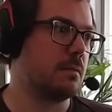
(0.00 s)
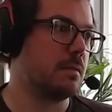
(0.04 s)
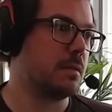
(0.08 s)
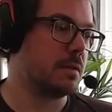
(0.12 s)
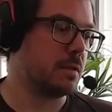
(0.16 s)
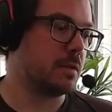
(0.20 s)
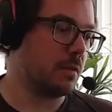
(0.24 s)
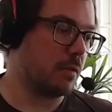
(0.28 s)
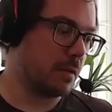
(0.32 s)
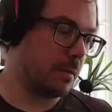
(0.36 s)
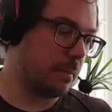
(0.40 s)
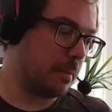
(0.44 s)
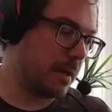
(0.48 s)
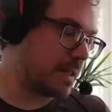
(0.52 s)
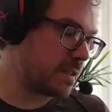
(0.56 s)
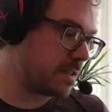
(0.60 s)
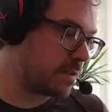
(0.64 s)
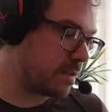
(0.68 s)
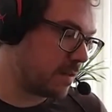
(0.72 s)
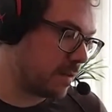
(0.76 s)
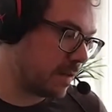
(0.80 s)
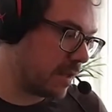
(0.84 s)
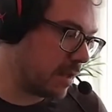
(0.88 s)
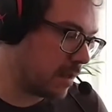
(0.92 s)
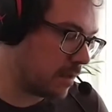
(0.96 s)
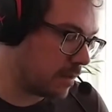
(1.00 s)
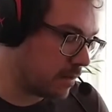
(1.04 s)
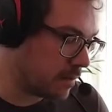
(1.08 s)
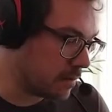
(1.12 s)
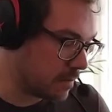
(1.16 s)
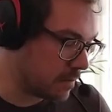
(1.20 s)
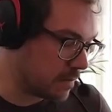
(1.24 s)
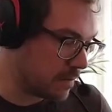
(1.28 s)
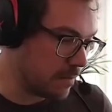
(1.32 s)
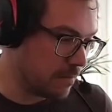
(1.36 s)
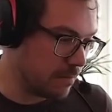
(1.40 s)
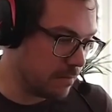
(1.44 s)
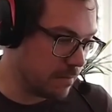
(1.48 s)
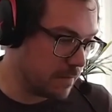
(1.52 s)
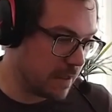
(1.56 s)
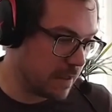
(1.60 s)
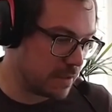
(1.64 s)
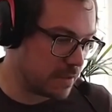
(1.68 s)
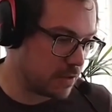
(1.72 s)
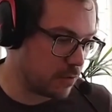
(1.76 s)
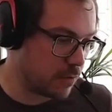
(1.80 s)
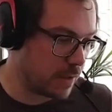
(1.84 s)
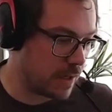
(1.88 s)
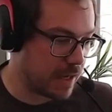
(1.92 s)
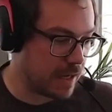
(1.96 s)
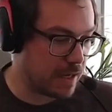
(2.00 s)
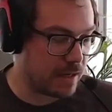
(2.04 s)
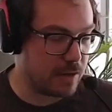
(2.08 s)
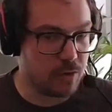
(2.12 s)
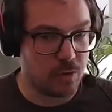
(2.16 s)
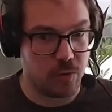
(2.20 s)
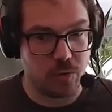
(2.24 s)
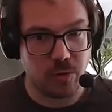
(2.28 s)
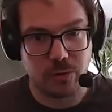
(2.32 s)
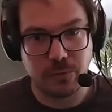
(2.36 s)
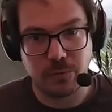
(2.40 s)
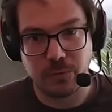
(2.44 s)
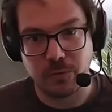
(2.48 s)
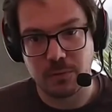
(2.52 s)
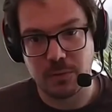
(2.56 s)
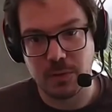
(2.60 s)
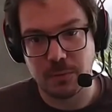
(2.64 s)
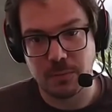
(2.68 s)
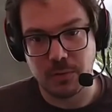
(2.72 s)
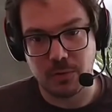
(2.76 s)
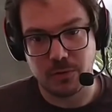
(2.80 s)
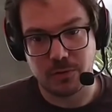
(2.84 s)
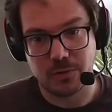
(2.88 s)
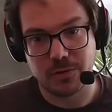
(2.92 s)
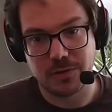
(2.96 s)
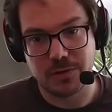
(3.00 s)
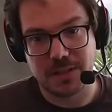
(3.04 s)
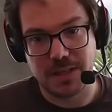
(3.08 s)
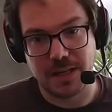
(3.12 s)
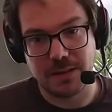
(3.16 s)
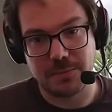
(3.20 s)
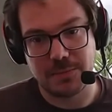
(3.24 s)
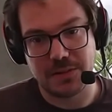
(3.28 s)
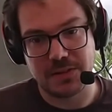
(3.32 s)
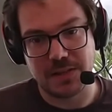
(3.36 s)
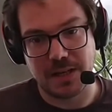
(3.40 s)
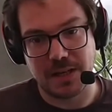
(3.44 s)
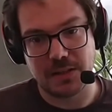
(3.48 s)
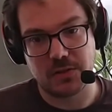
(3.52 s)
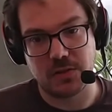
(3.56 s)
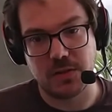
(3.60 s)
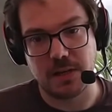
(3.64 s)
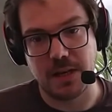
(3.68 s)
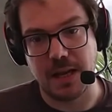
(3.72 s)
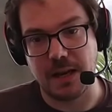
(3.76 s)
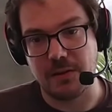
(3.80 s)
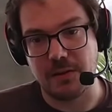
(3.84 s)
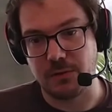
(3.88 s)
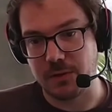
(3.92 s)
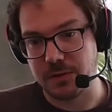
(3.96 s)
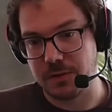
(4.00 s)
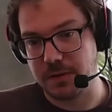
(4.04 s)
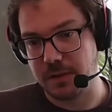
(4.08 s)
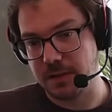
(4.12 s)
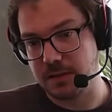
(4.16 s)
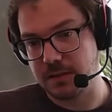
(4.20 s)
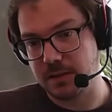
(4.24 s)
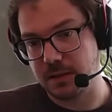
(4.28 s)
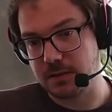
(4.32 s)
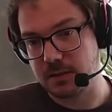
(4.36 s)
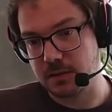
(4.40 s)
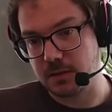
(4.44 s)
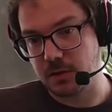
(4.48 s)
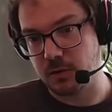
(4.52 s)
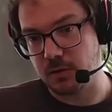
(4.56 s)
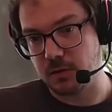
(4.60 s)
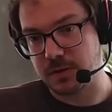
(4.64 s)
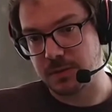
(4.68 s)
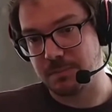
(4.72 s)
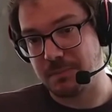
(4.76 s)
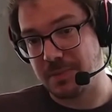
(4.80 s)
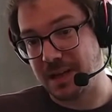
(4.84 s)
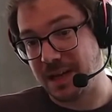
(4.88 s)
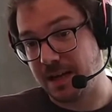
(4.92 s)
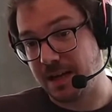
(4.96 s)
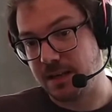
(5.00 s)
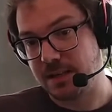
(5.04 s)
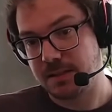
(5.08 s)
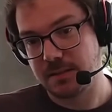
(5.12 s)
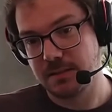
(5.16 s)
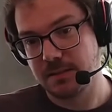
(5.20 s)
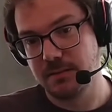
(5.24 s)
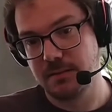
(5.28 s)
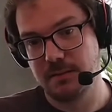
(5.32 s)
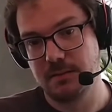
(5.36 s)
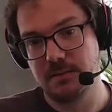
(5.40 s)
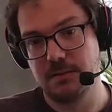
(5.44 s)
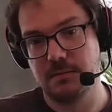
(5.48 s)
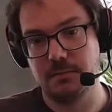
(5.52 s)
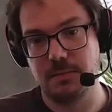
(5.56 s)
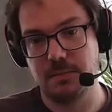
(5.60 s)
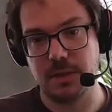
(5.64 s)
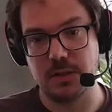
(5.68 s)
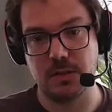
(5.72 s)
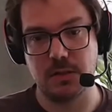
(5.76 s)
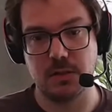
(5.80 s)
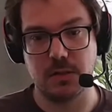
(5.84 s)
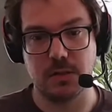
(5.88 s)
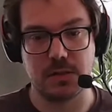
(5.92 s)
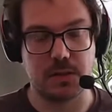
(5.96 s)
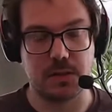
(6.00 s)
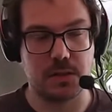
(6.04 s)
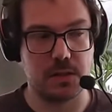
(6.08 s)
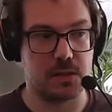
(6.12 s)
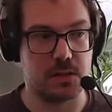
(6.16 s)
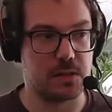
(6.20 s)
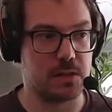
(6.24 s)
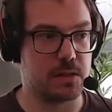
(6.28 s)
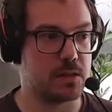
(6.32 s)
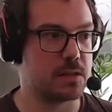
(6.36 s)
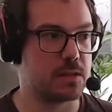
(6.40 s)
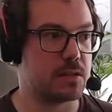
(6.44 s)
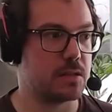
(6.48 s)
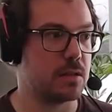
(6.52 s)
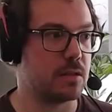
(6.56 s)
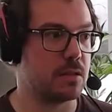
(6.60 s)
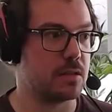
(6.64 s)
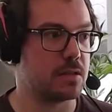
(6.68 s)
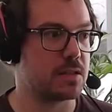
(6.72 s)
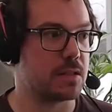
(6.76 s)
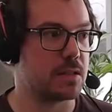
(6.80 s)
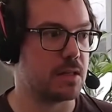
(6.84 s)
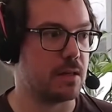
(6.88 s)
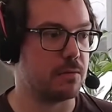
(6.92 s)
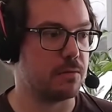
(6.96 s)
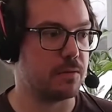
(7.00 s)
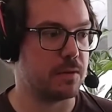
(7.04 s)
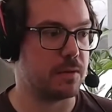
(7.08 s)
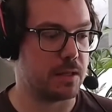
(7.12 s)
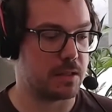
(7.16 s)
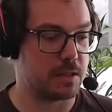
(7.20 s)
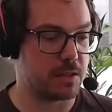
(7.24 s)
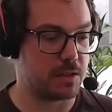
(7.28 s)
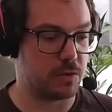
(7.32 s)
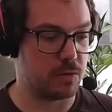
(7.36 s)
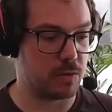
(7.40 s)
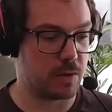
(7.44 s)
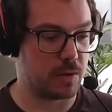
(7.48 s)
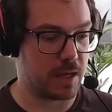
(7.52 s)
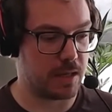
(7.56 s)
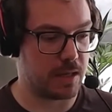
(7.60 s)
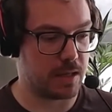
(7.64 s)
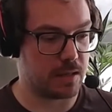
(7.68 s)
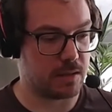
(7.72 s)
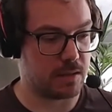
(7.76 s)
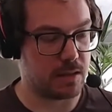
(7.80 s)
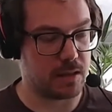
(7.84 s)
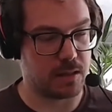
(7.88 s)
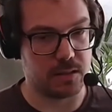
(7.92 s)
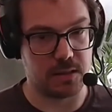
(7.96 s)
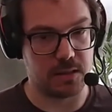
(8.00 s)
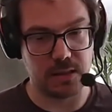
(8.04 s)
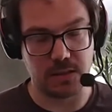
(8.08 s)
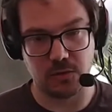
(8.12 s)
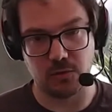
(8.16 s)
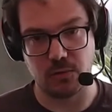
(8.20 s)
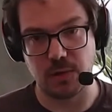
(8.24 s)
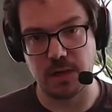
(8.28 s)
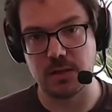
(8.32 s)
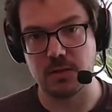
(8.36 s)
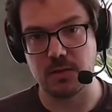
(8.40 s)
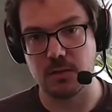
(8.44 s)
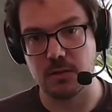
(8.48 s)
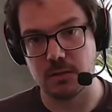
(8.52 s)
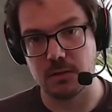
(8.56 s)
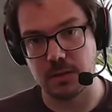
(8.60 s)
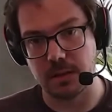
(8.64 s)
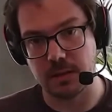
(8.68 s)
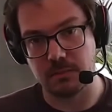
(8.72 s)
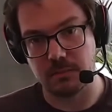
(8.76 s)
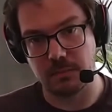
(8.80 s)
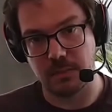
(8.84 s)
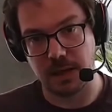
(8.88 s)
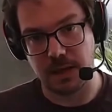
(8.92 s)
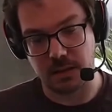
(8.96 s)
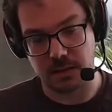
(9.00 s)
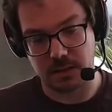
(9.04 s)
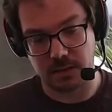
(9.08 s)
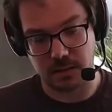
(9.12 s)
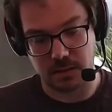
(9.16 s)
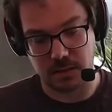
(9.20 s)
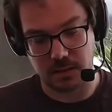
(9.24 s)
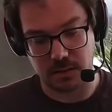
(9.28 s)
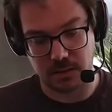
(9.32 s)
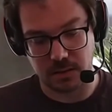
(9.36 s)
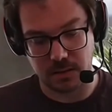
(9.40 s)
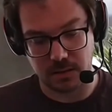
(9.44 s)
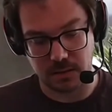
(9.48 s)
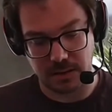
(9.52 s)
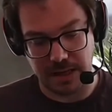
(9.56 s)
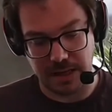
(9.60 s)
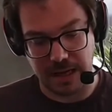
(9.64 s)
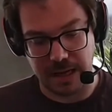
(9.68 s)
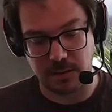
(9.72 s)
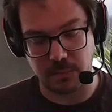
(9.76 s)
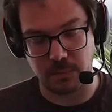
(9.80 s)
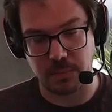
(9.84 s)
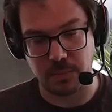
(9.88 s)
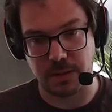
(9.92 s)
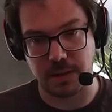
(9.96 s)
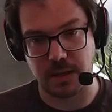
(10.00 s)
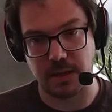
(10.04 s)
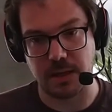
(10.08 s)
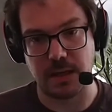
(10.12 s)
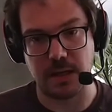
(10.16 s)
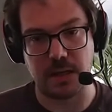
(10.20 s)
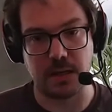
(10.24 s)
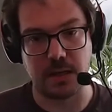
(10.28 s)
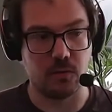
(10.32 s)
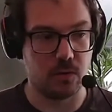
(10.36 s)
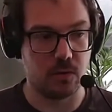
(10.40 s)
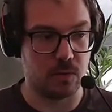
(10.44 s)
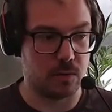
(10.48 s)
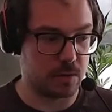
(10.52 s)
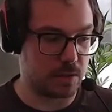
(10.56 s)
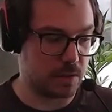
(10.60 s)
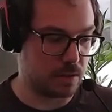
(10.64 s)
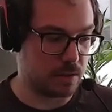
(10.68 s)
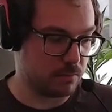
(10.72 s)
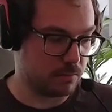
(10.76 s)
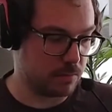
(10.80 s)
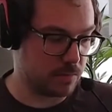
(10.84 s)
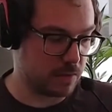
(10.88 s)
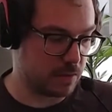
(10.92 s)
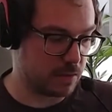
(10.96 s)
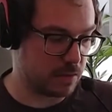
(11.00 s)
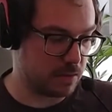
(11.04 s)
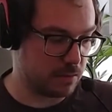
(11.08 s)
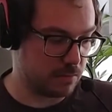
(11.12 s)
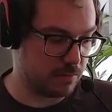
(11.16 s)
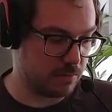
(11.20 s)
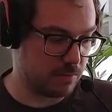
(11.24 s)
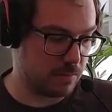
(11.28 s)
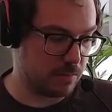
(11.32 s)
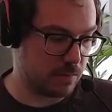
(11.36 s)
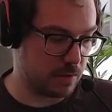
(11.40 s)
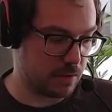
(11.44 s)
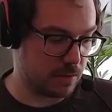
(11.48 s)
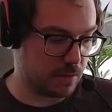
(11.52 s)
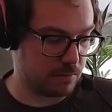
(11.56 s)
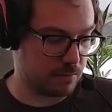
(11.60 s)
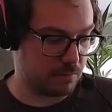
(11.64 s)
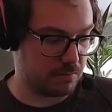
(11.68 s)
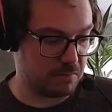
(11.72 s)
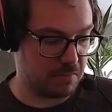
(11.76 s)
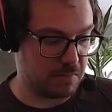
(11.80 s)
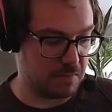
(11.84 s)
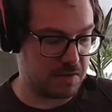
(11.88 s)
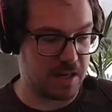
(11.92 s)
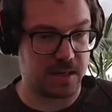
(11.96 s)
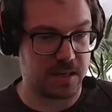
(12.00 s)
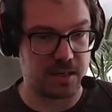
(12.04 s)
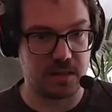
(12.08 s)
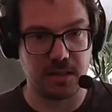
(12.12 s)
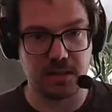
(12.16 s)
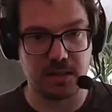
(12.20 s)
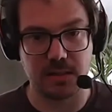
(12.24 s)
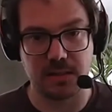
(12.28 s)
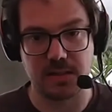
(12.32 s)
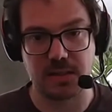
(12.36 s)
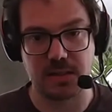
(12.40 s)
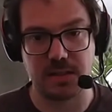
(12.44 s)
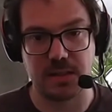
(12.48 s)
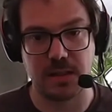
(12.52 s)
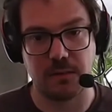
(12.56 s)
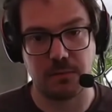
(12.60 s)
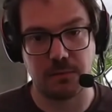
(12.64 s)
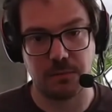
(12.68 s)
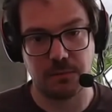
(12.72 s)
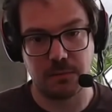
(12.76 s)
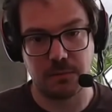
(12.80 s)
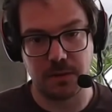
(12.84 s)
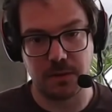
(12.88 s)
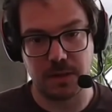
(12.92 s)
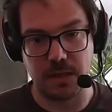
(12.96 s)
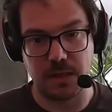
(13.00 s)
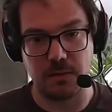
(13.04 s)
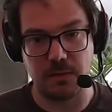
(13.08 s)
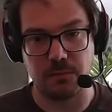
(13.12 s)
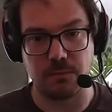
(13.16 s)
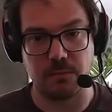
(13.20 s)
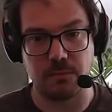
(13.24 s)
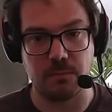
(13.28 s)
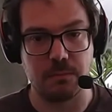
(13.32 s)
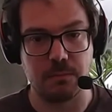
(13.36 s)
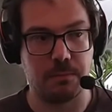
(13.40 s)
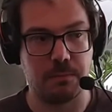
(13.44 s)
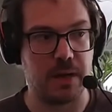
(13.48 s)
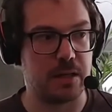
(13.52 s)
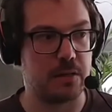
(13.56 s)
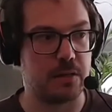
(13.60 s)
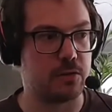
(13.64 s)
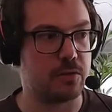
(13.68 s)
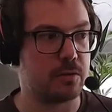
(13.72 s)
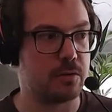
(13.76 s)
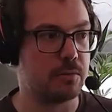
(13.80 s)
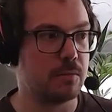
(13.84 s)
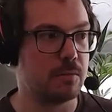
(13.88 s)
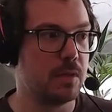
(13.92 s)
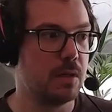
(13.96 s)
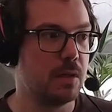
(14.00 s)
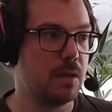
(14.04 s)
So the best thing that you can learn from a prototype is actually everything that goes bad, because this is the stuff that you can then iterate on and make the gameplay or the technical stuff even better.